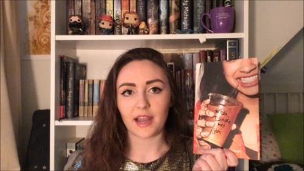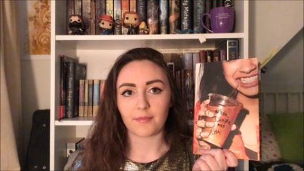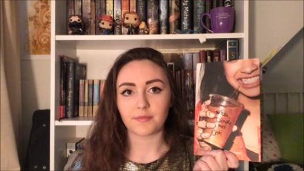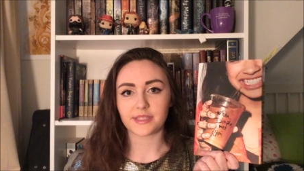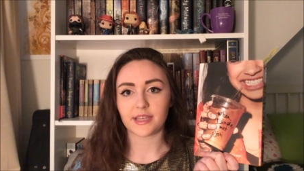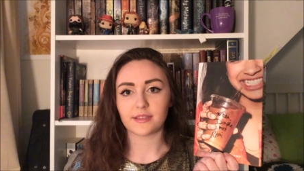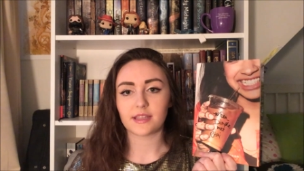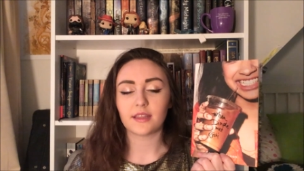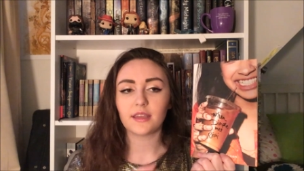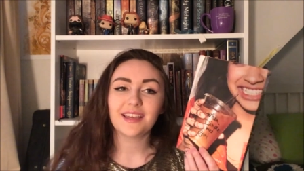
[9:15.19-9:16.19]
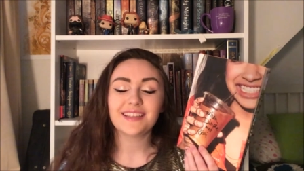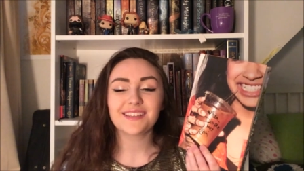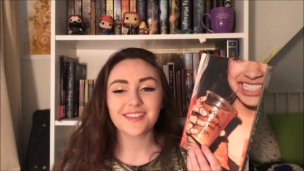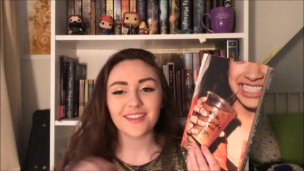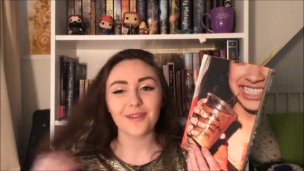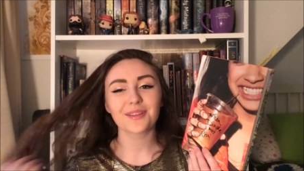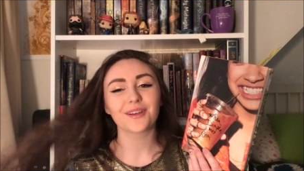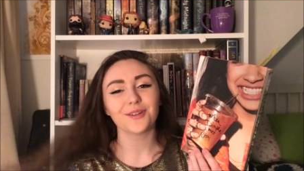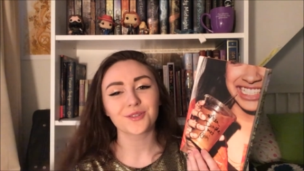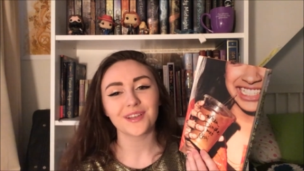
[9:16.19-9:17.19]
that happen besides that. Like, it deals a lot
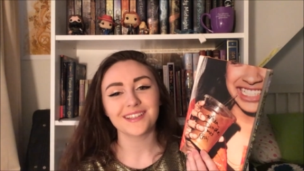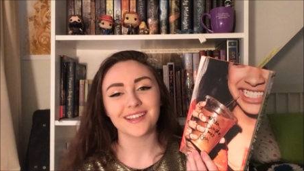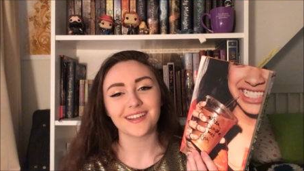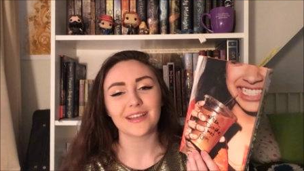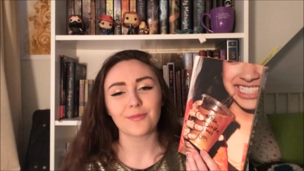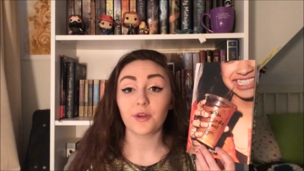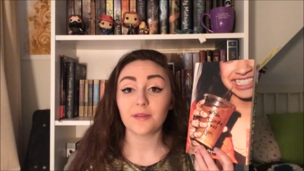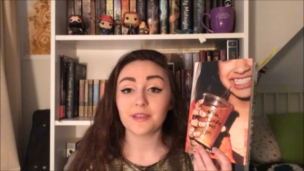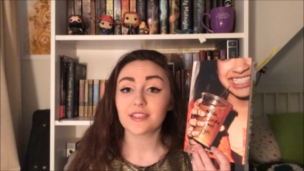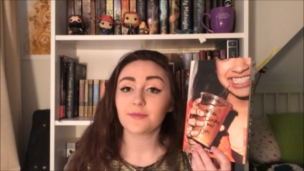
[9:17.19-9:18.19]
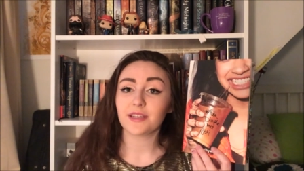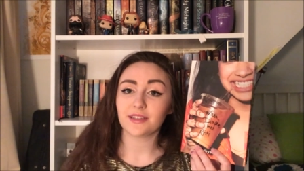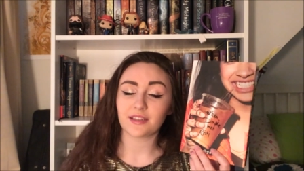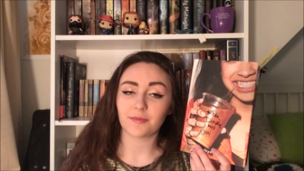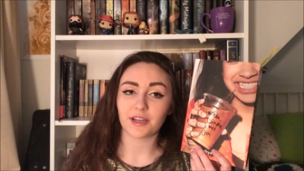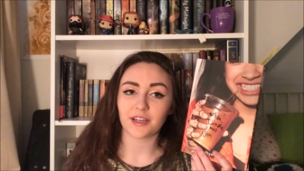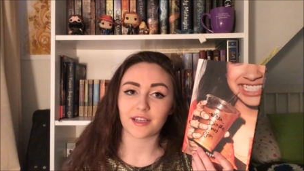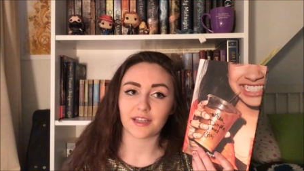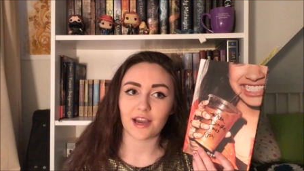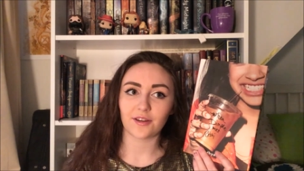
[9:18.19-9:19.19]
with cultural identity and what it means to be Indian
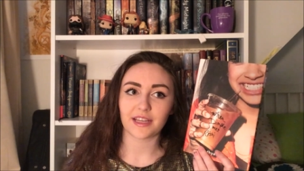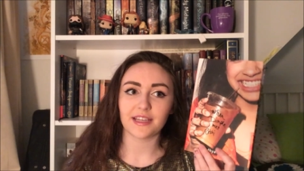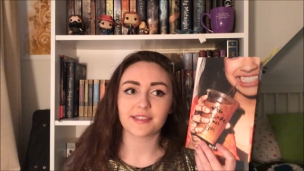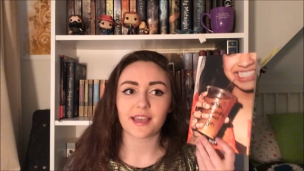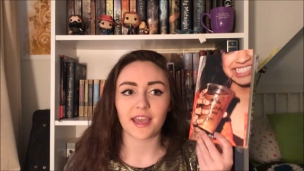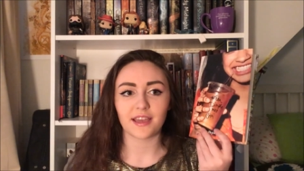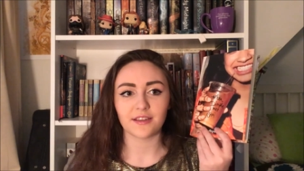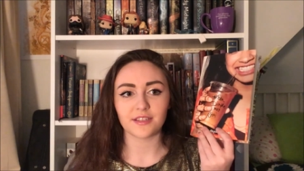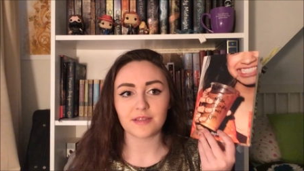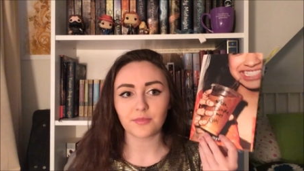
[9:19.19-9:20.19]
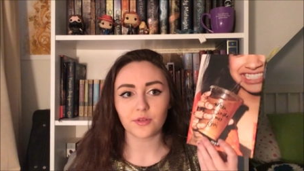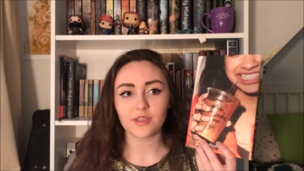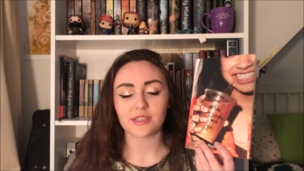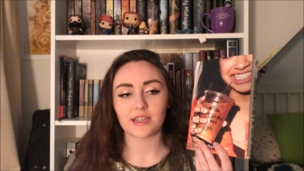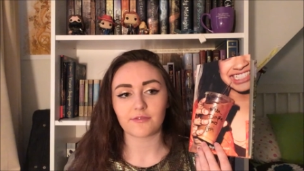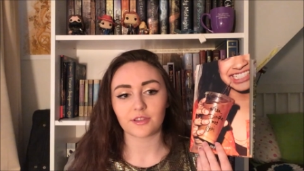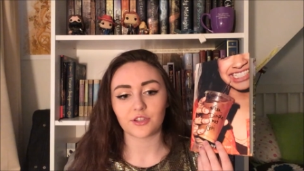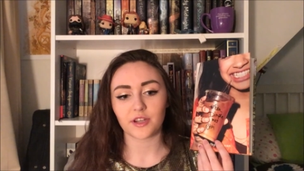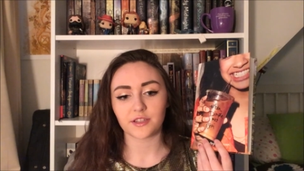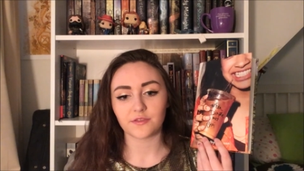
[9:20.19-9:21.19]
American nowadays. And Dimple is
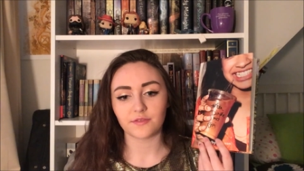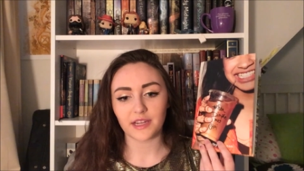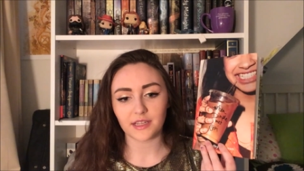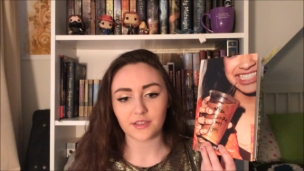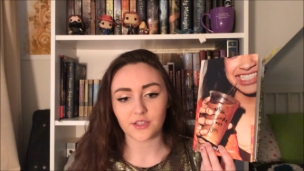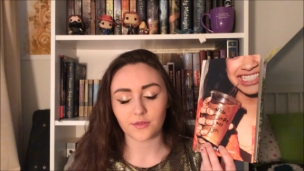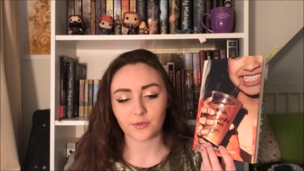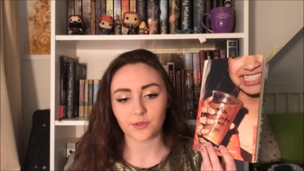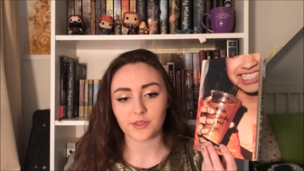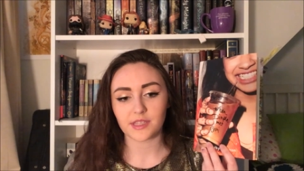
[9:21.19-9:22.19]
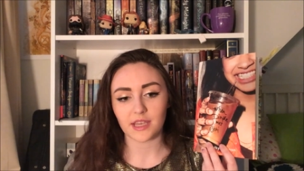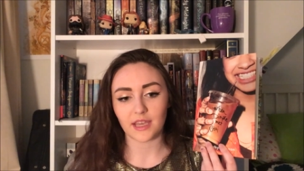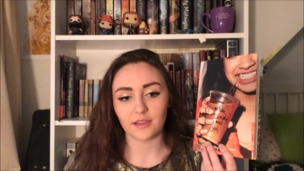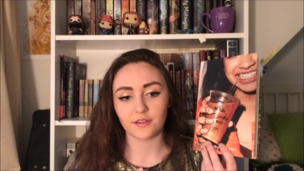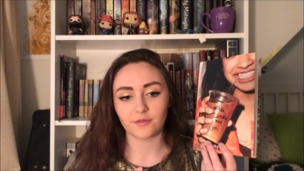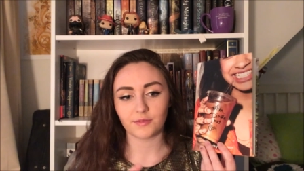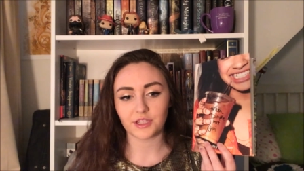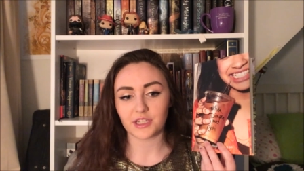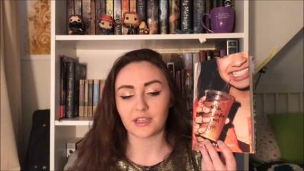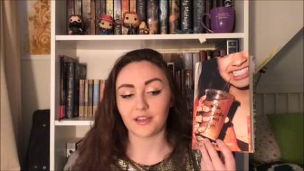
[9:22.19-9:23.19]
definitely trying to fight against her roots, and
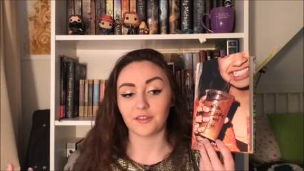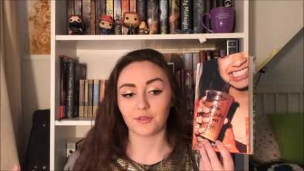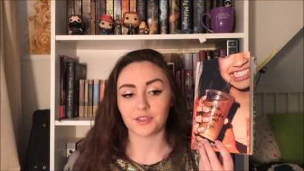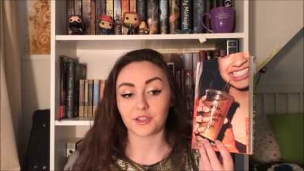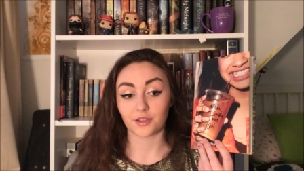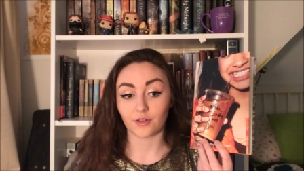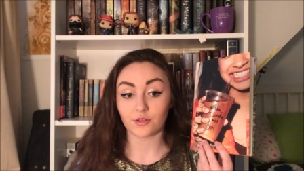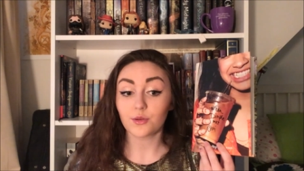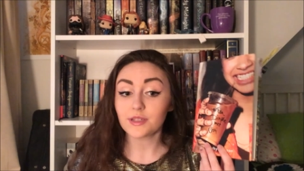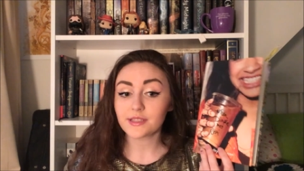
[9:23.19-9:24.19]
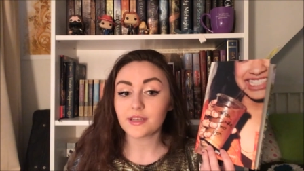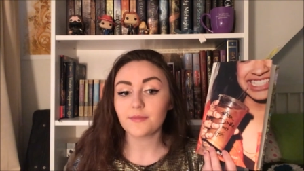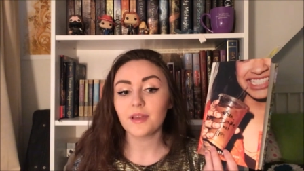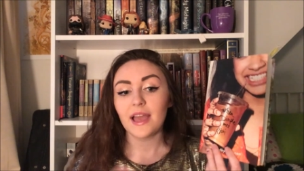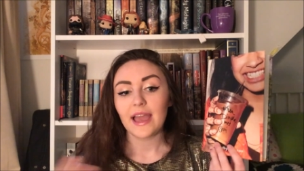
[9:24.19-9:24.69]
Rishi kind of wants to go towards them,